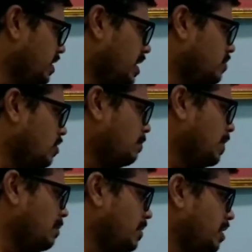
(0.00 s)
network
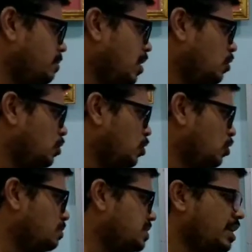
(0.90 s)
membrane bound
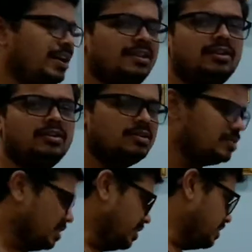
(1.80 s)
tubes and
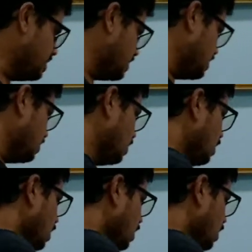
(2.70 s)
the sheets.